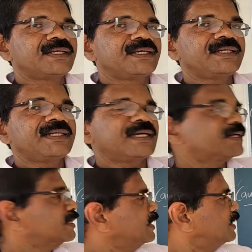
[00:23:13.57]
It
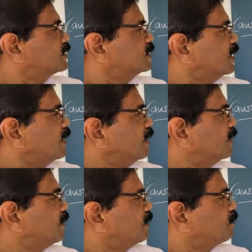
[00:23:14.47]
attracts the
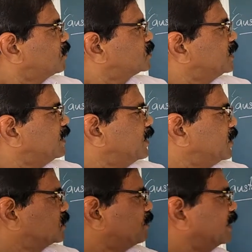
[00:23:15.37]
positive
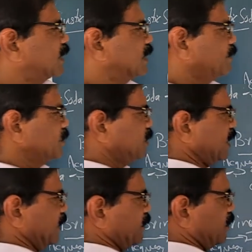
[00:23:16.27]
ions. What are the
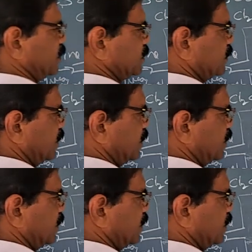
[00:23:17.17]
positive ions?